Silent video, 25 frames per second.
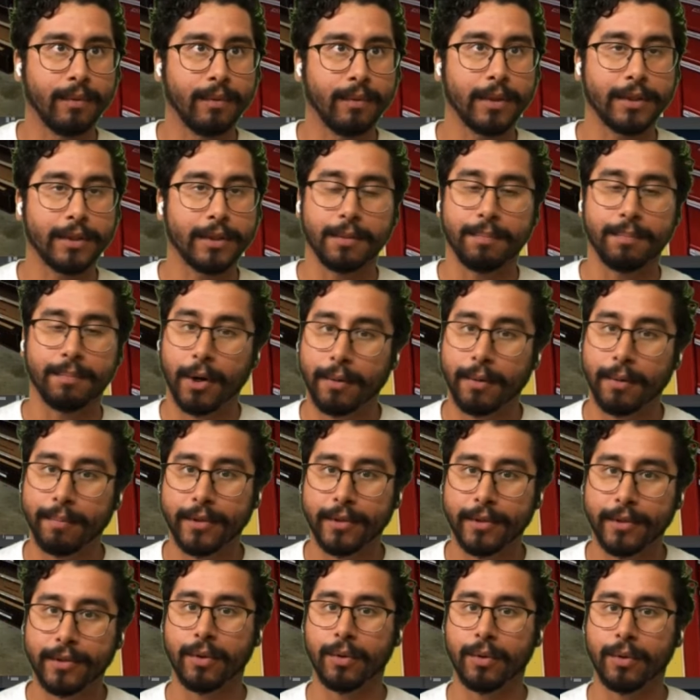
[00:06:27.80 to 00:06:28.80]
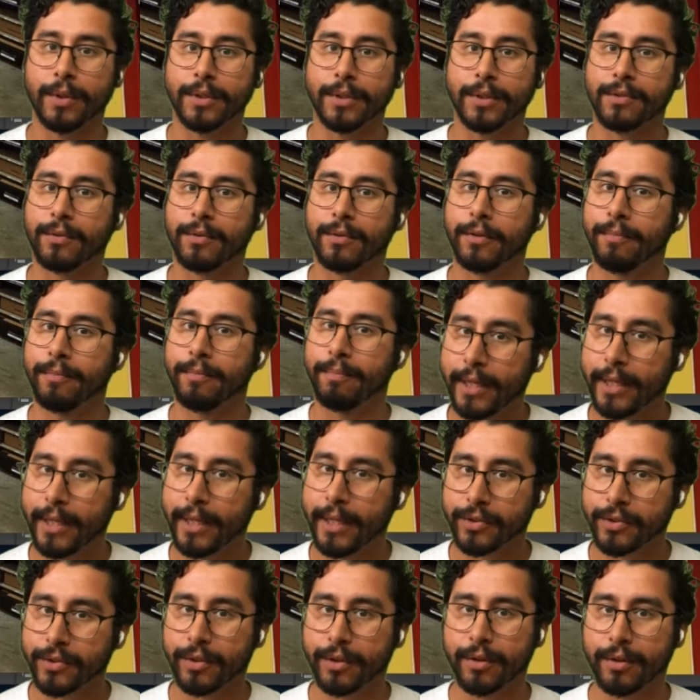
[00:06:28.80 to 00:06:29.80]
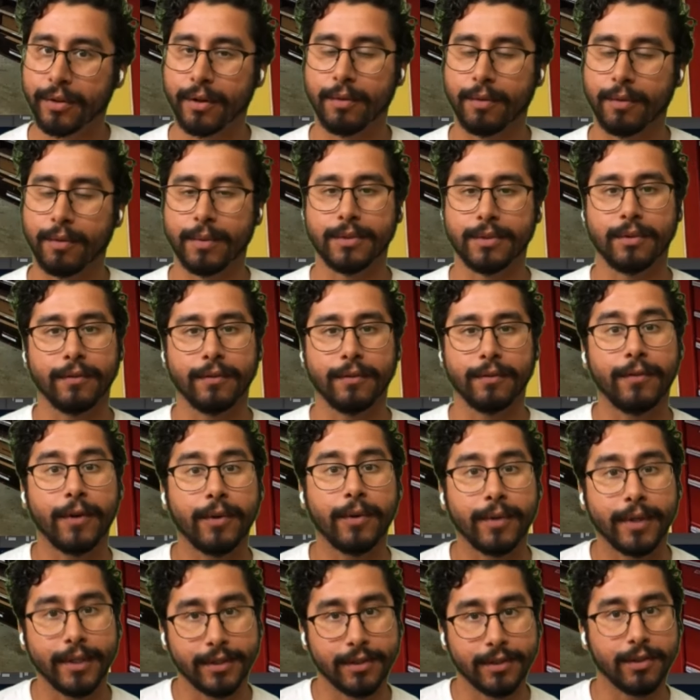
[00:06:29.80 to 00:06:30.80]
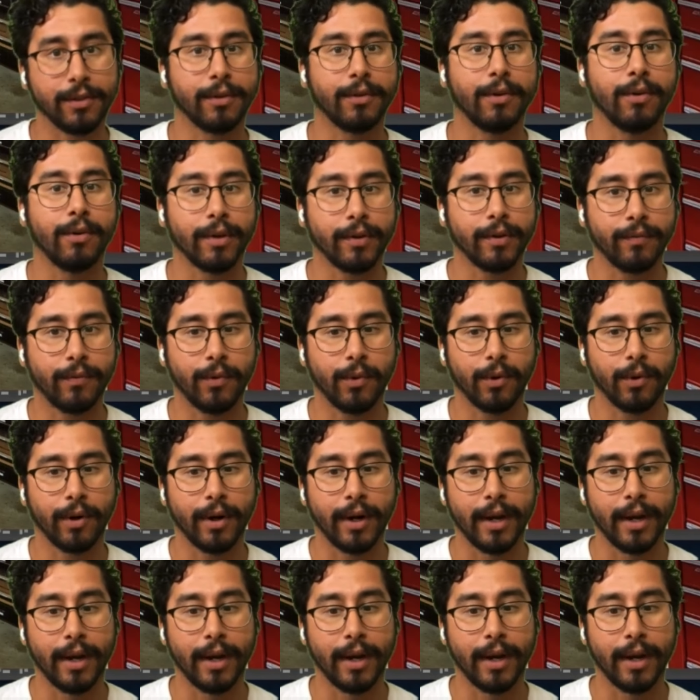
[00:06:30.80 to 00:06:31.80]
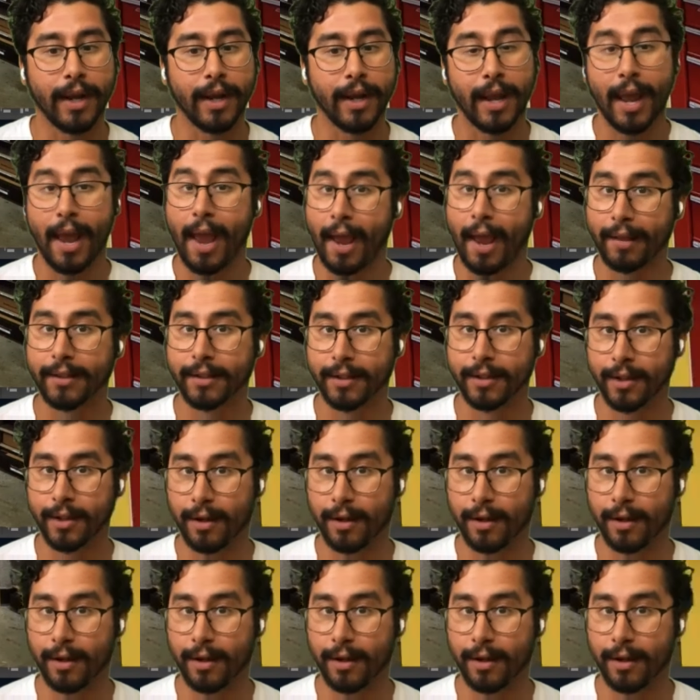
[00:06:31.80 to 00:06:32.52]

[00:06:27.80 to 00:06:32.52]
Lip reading: department or what sort of major or what sort of focus you're going for at the College of